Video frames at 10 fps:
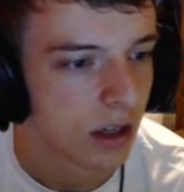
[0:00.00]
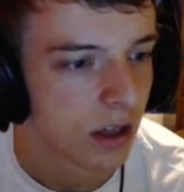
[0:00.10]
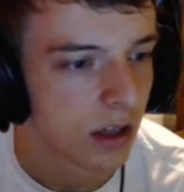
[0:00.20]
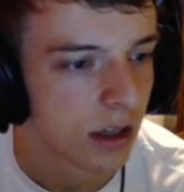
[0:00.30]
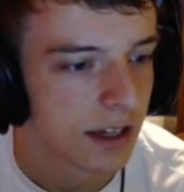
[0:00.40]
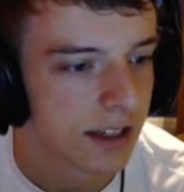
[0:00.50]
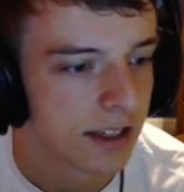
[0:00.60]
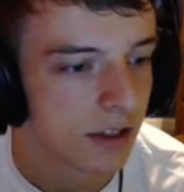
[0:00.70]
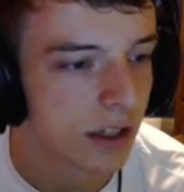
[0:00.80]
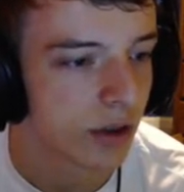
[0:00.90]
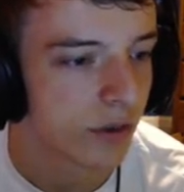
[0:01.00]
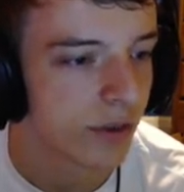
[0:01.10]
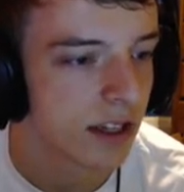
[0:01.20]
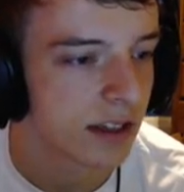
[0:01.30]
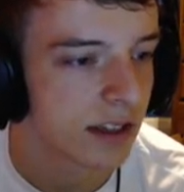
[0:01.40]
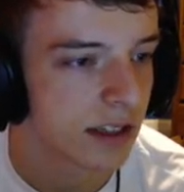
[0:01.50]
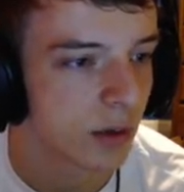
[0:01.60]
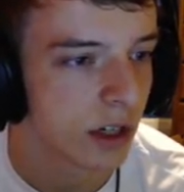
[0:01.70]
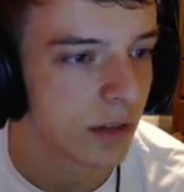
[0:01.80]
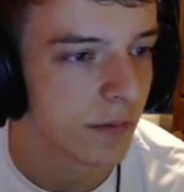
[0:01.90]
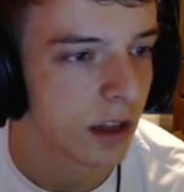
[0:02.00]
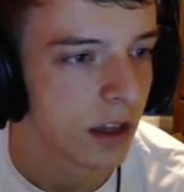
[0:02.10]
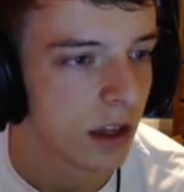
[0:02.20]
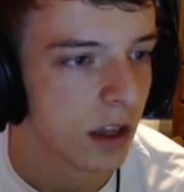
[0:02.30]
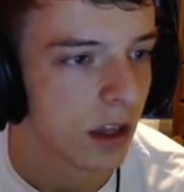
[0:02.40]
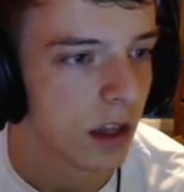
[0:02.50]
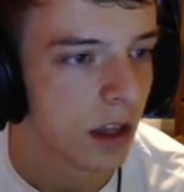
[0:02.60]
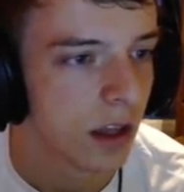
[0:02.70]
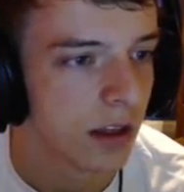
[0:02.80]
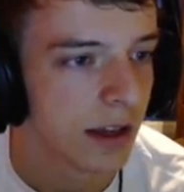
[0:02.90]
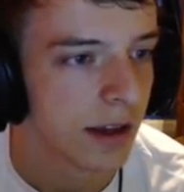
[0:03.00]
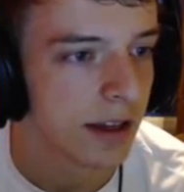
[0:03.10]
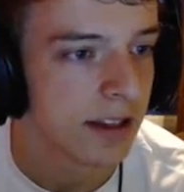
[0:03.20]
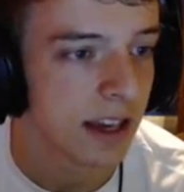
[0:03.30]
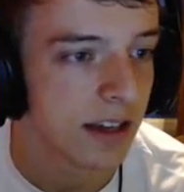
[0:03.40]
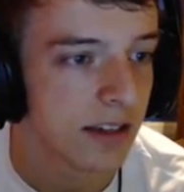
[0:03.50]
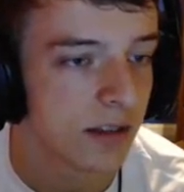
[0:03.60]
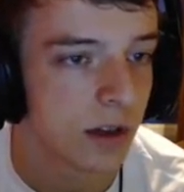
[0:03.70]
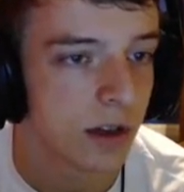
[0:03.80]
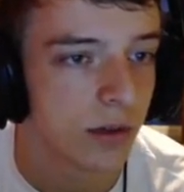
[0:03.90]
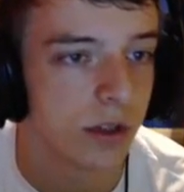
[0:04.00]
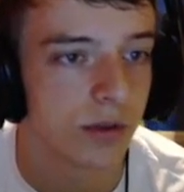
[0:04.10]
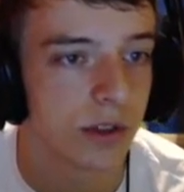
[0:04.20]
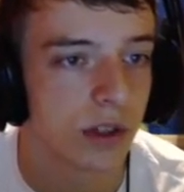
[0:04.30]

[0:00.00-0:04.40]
I guess it only gets Reflect. That's kind of weird. Yeah, it gets Haze as well, which is really cool.